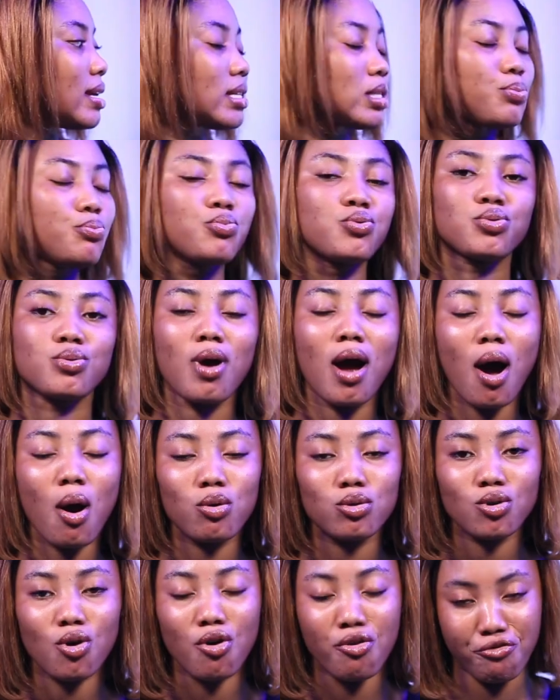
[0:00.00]
is
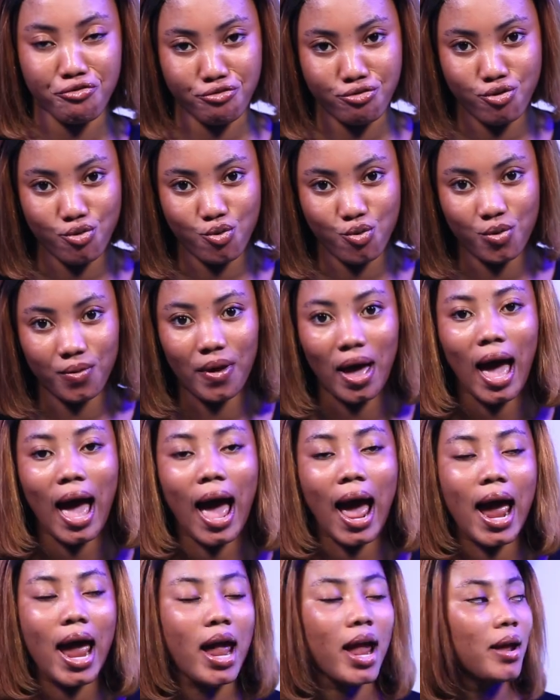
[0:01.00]
proud of you.
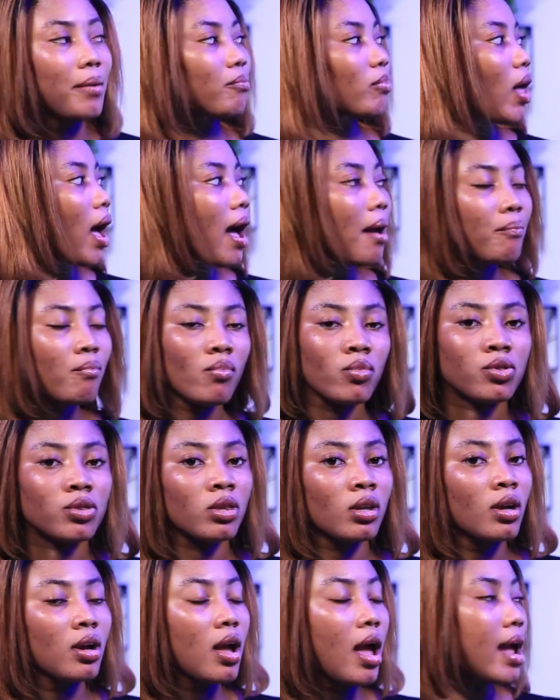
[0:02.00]
Aye. Nga,
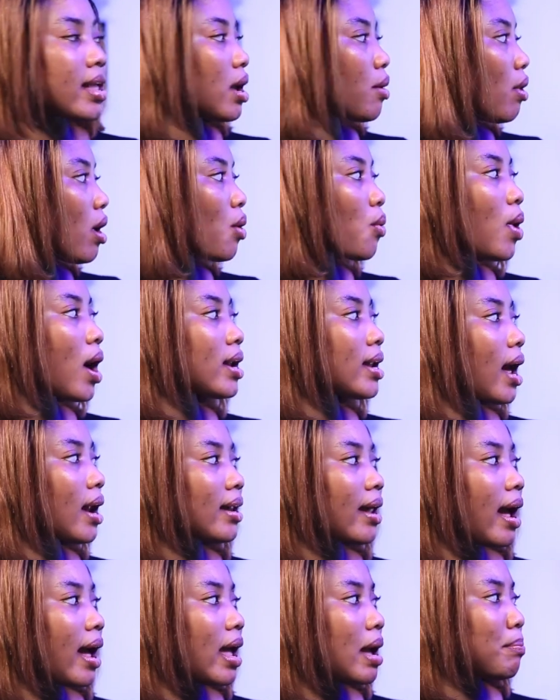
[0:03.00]
and you won't want
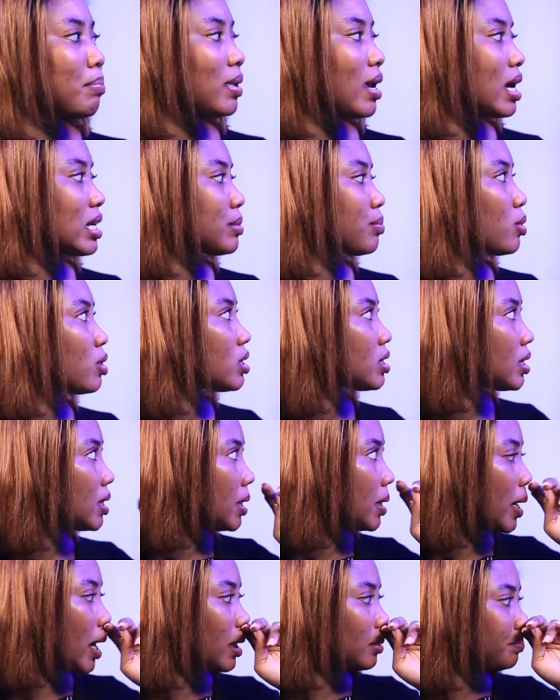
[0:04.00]
A plus post
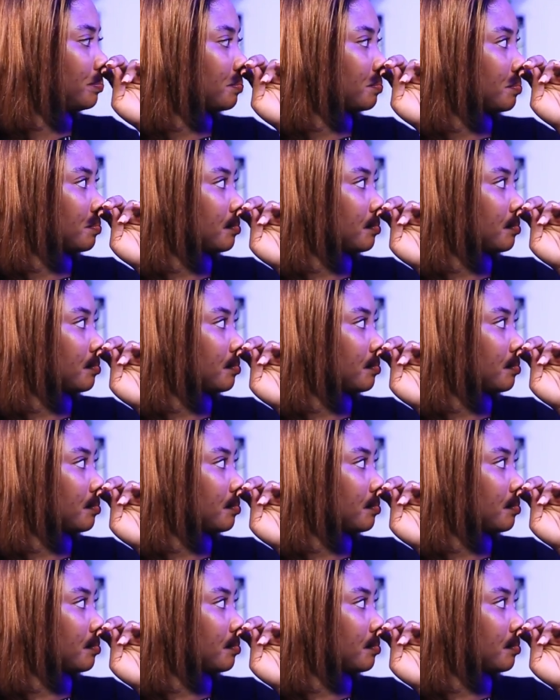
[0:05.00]
yet.